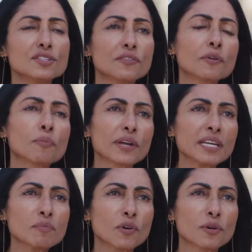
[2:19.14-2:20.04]
So for
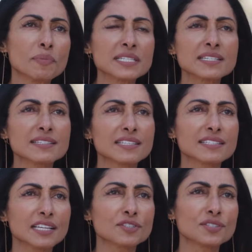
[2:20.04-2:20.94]
brick and mortar
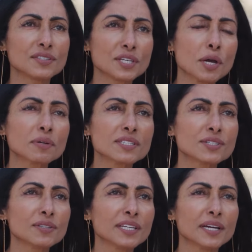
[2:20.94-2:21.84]
businesses such as the yoga
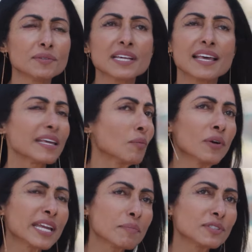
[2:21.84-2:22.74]
studios that
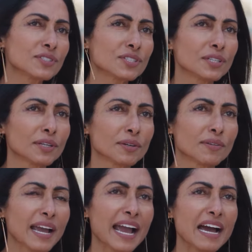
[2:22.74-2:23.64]
weren't able
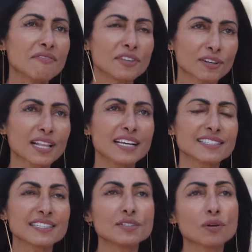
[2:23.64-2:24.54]
to have their
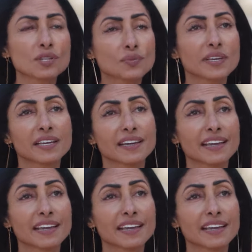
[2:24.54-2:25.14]
classes indoors, we